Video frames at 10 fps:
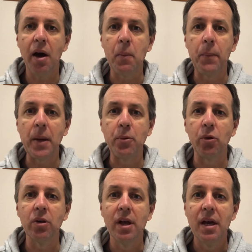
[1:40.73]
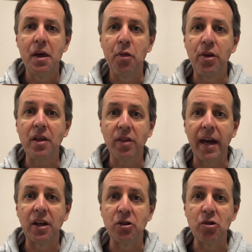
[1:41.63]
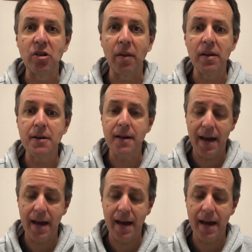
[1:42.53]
people think they can do something,